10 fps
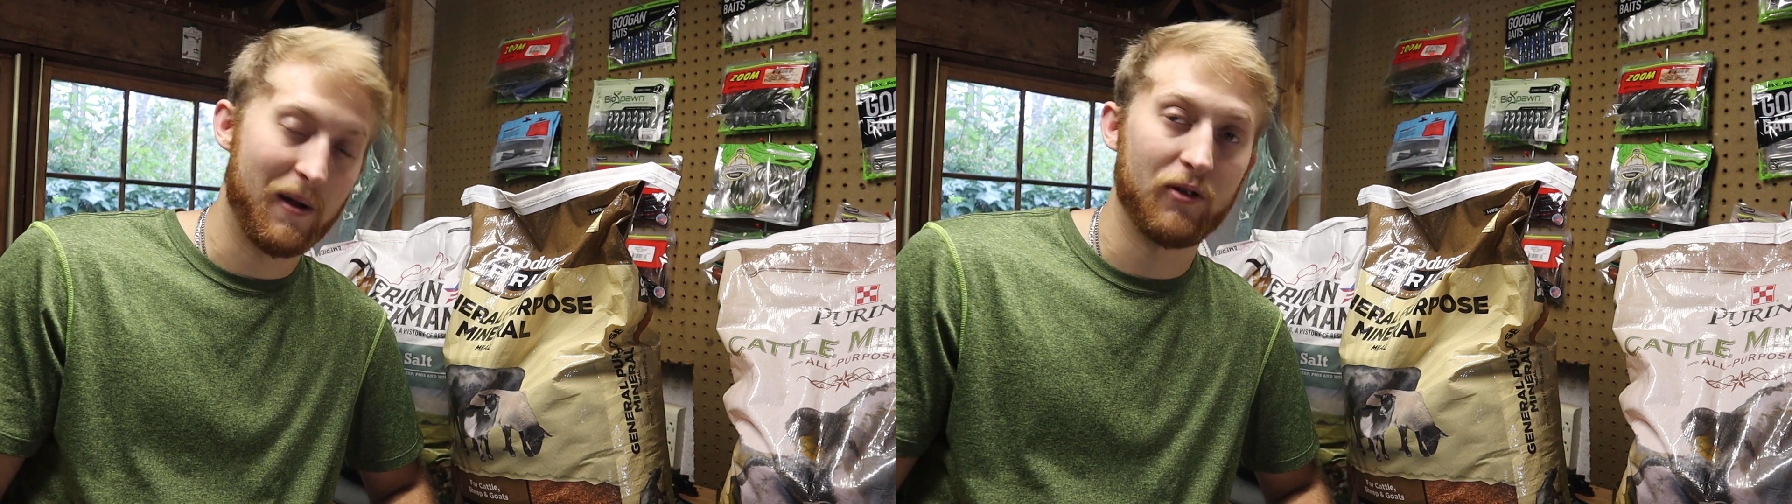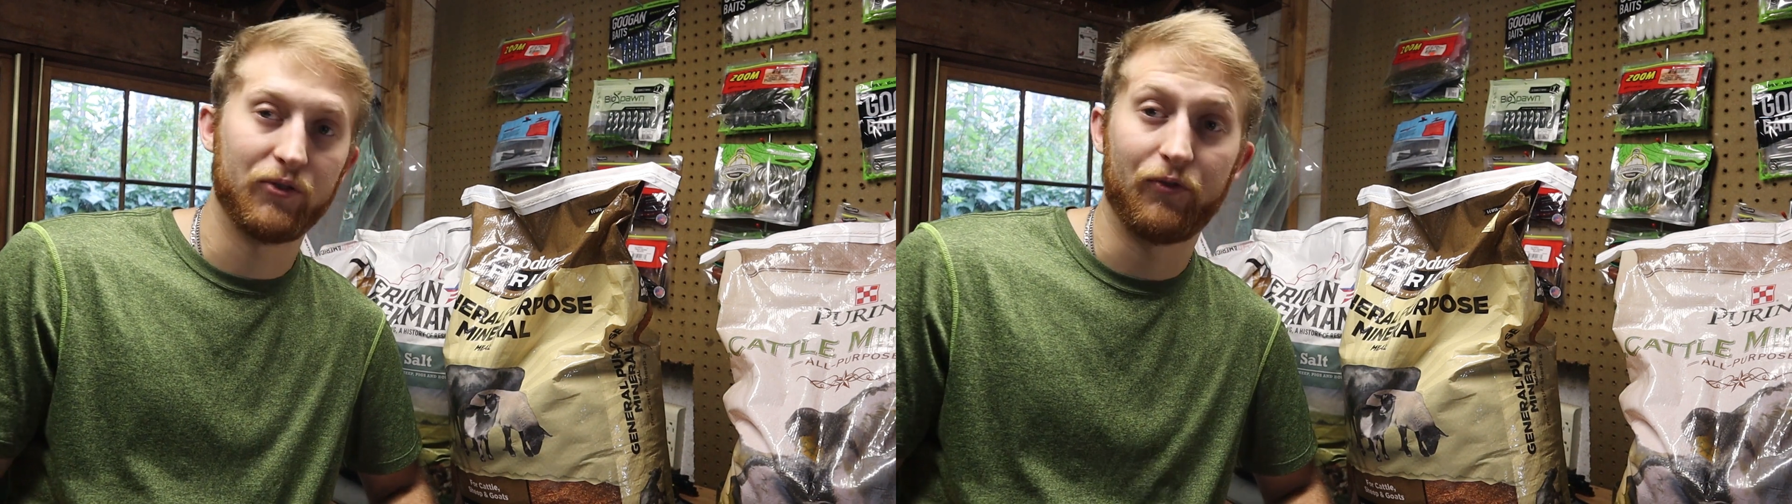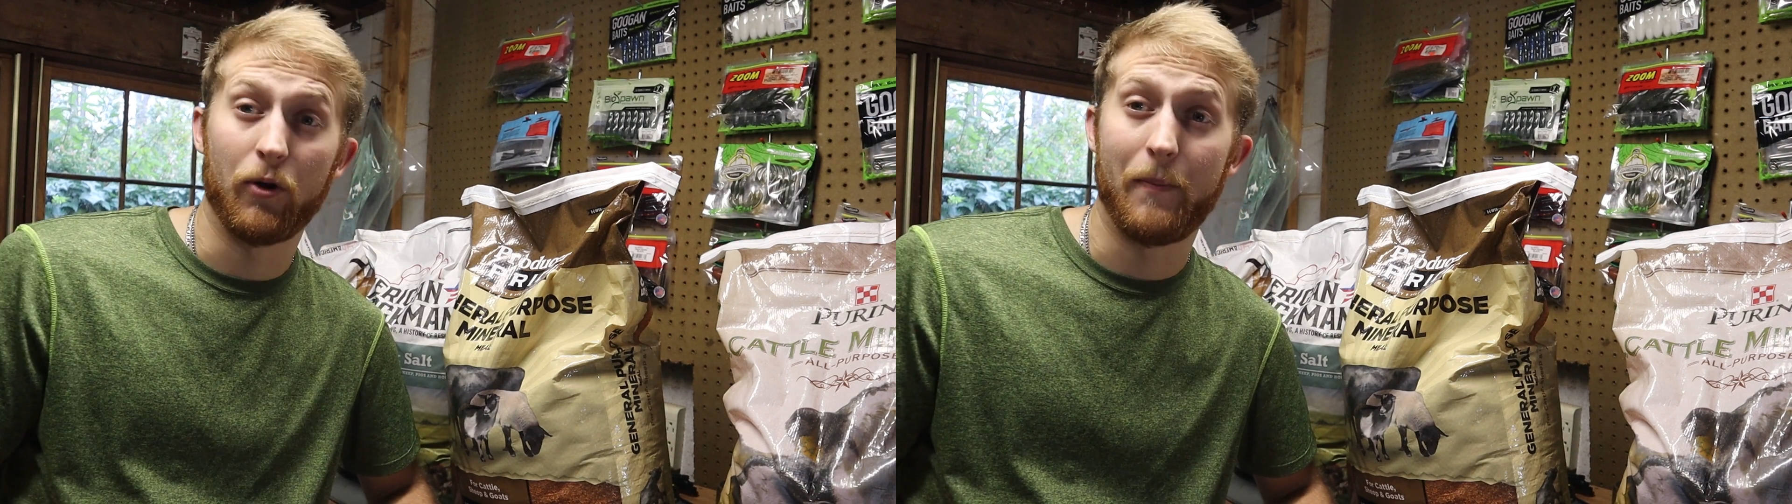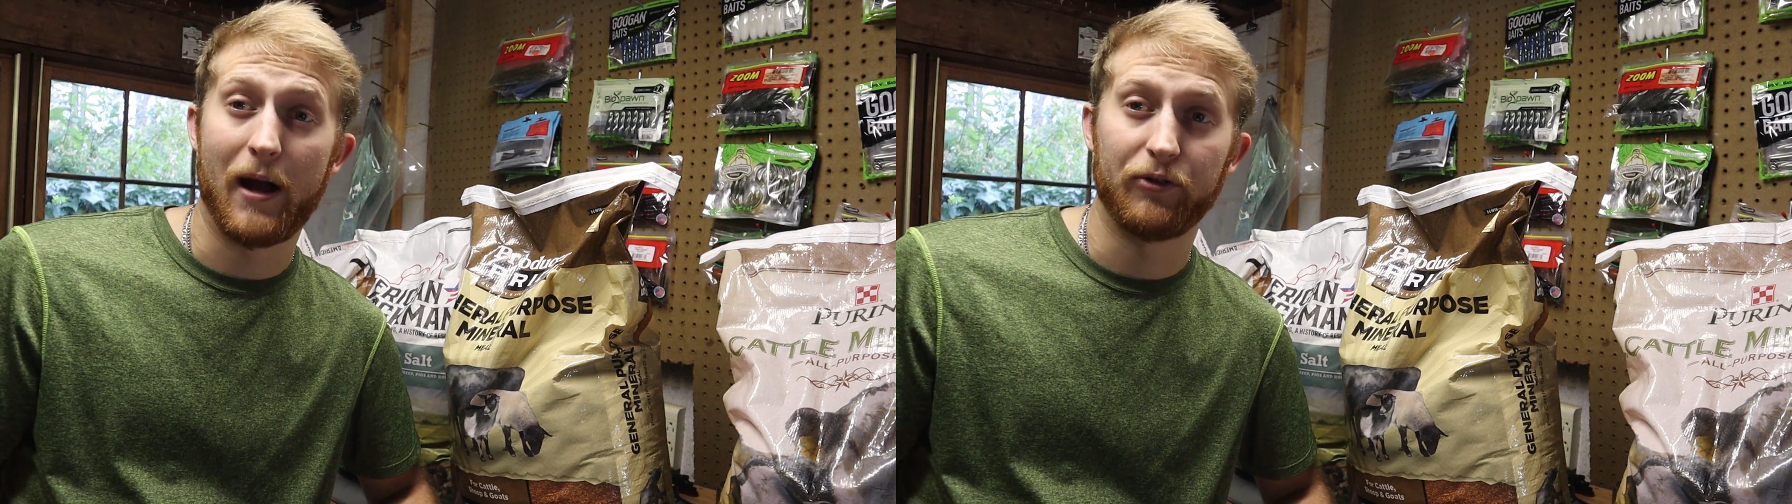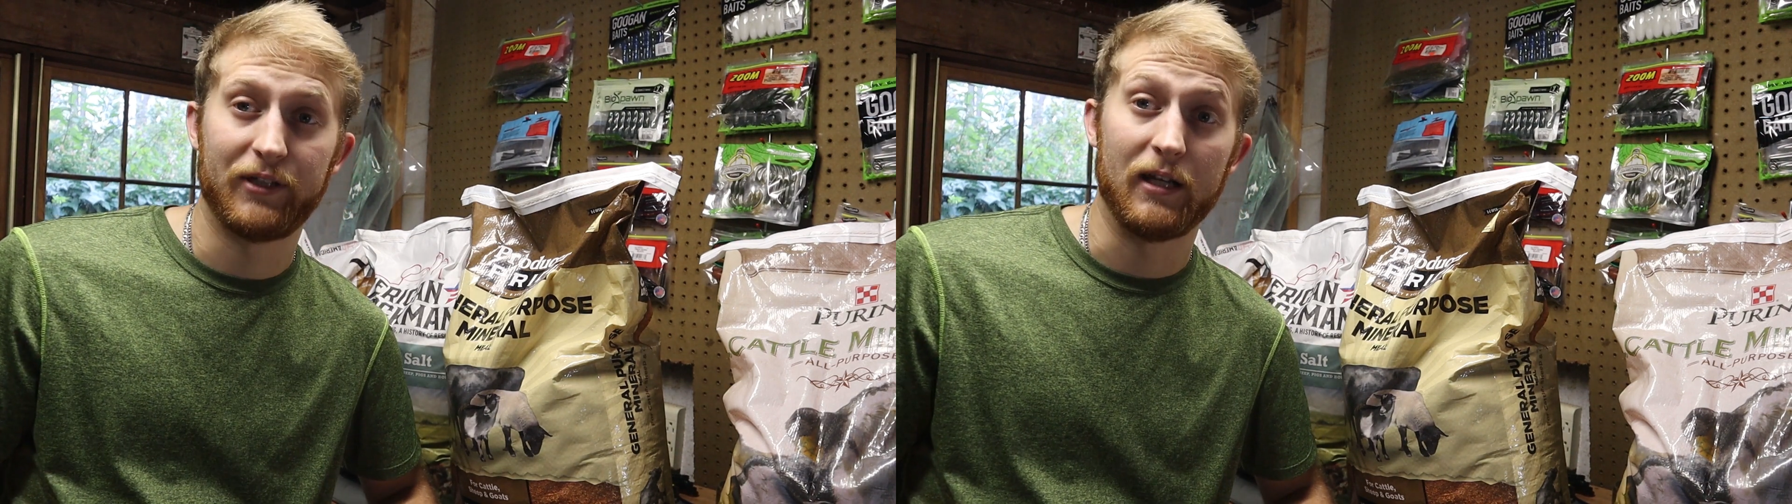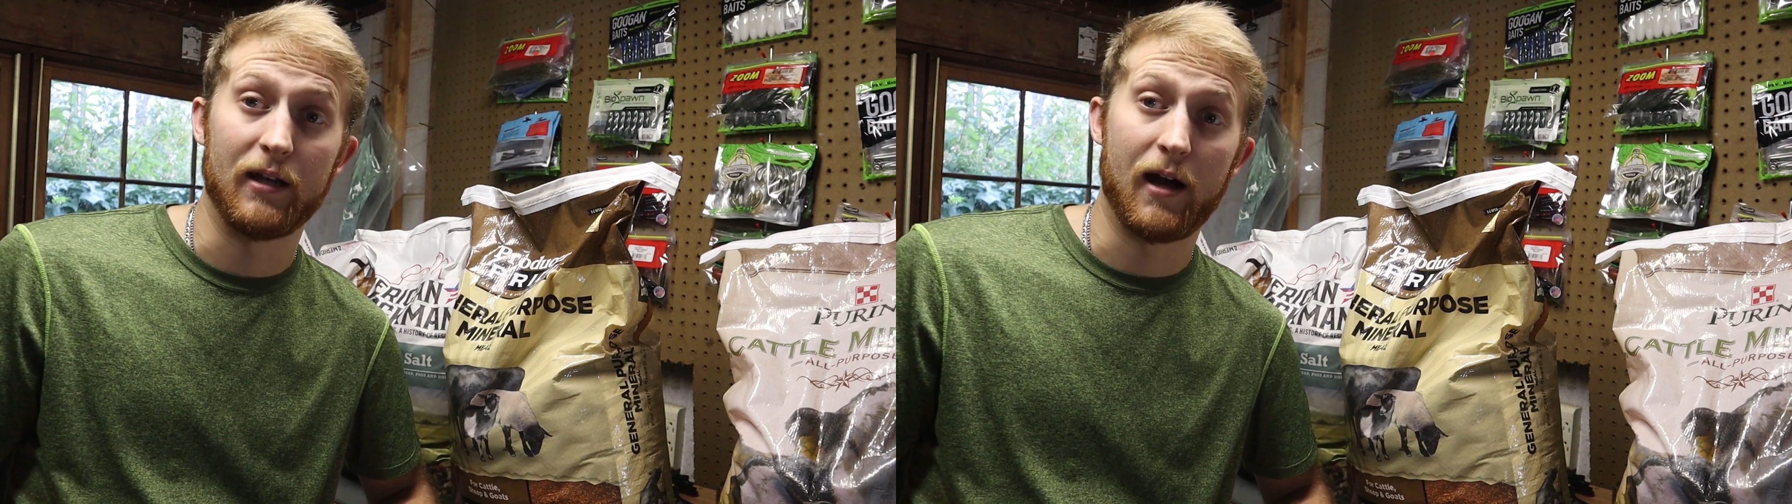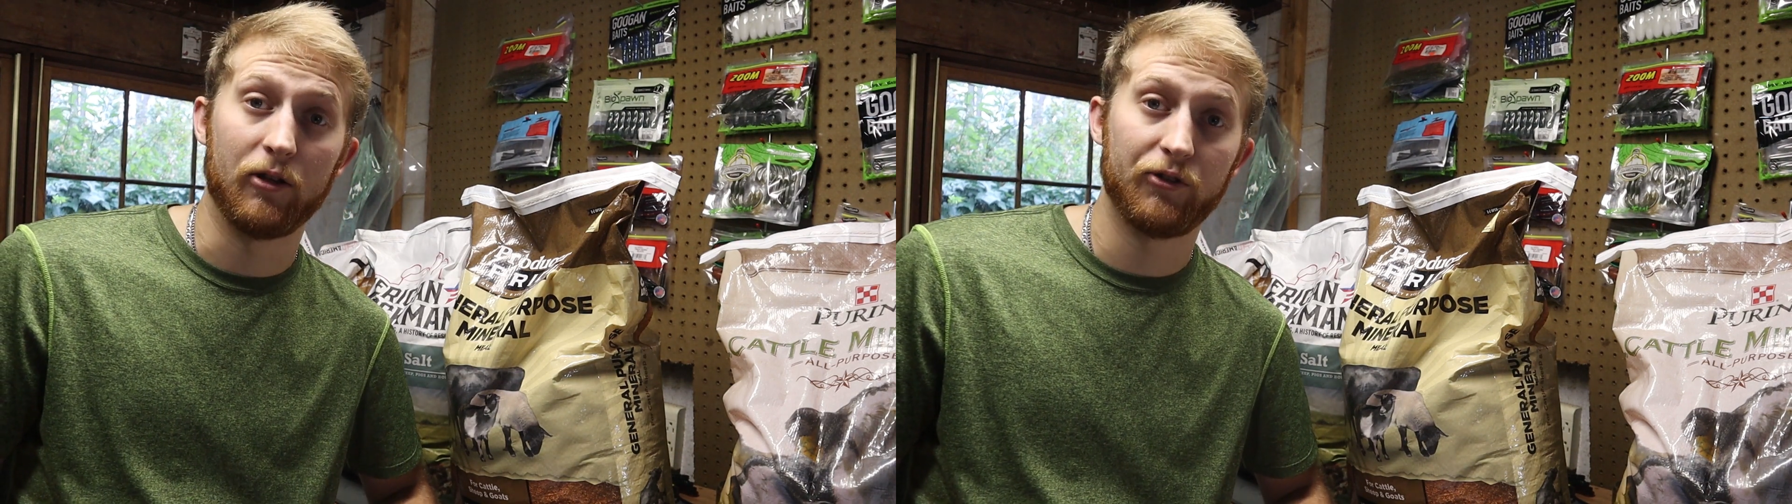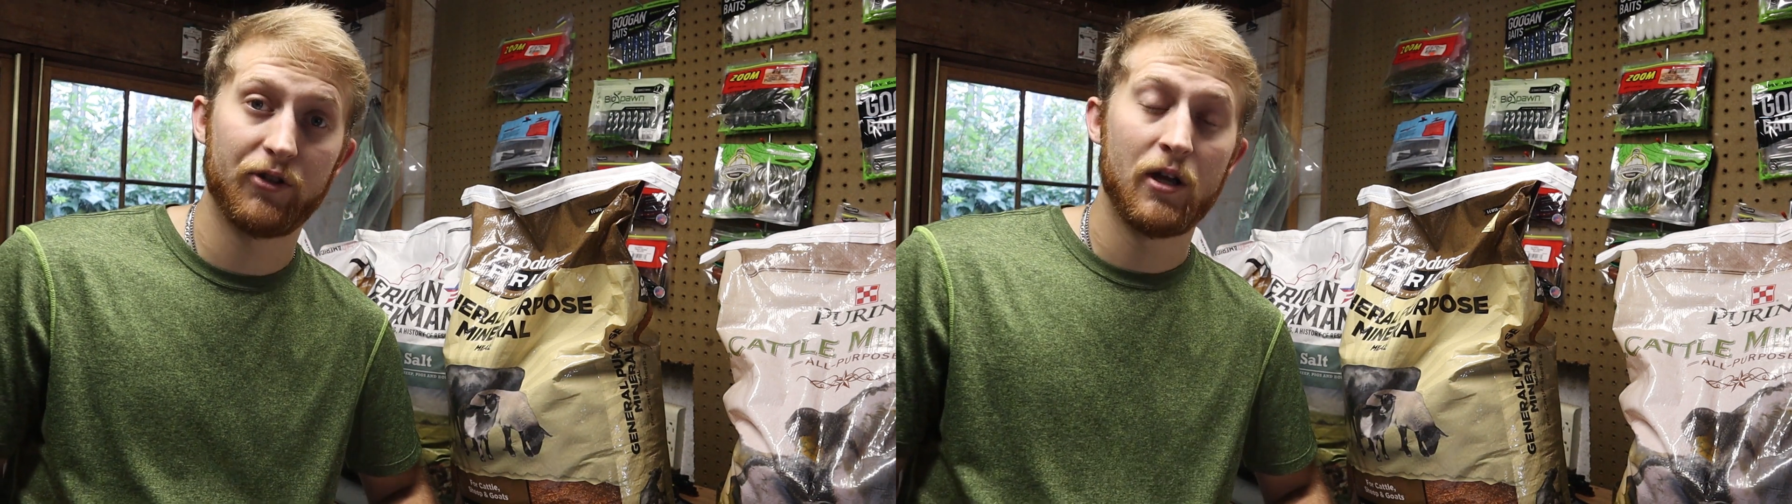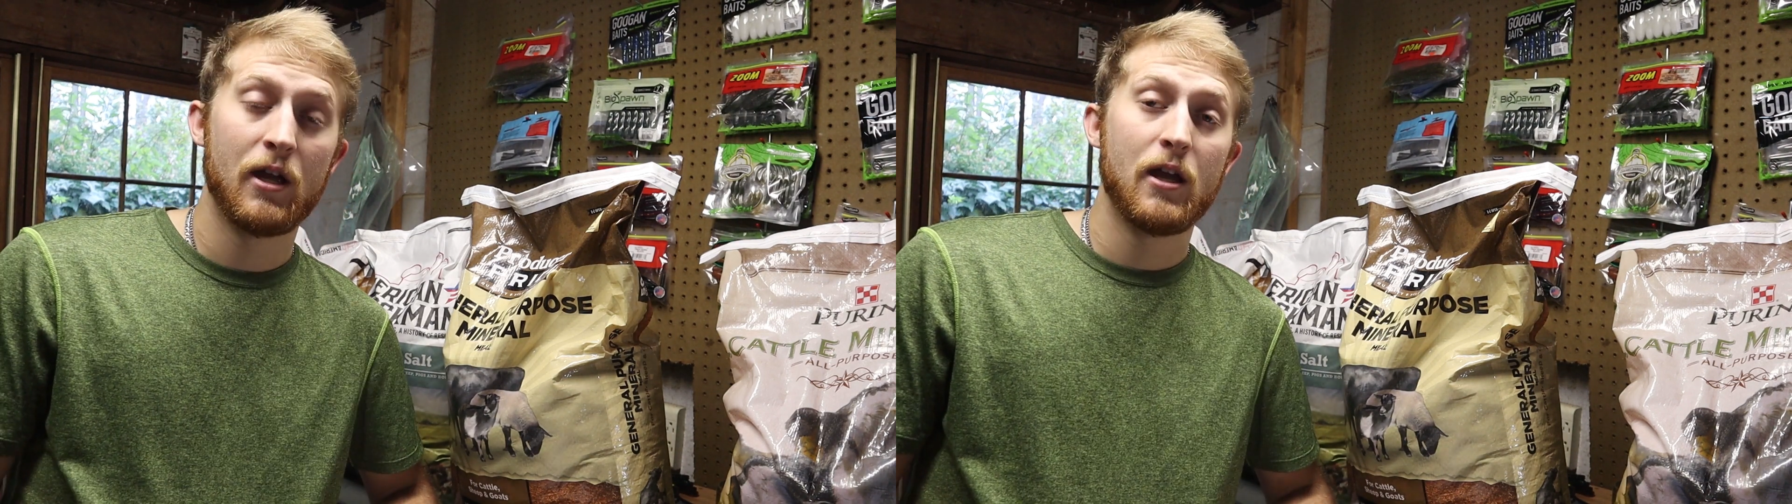pounds for about $10.